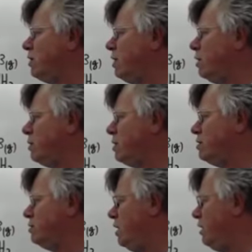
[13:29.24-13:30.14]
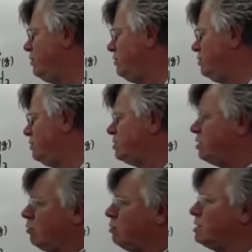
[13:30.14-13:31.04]
that's only there because you have
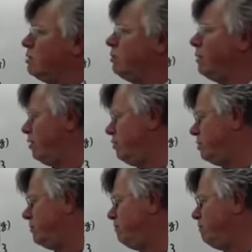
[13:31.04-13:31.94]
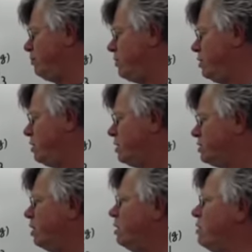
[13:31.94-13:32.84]
to start with some amount.
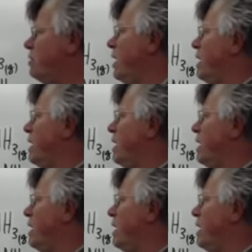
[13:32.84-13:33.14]
Okay, starting